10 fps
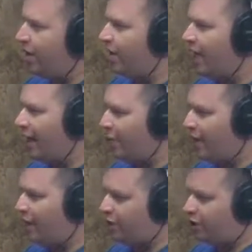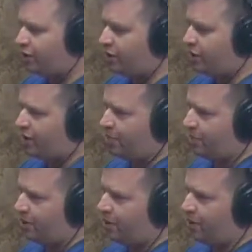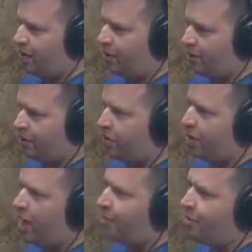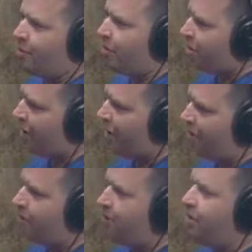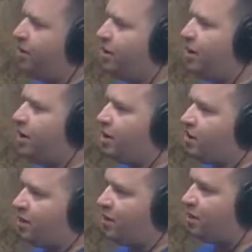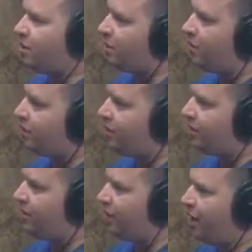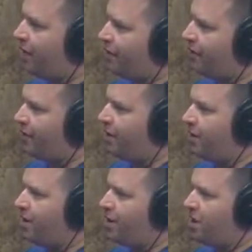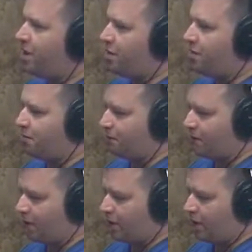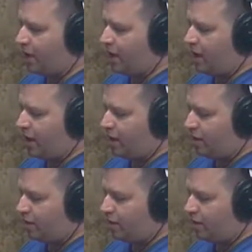I had just stepped in. I was doing comedy part time, and there was some of the things in my life, um, and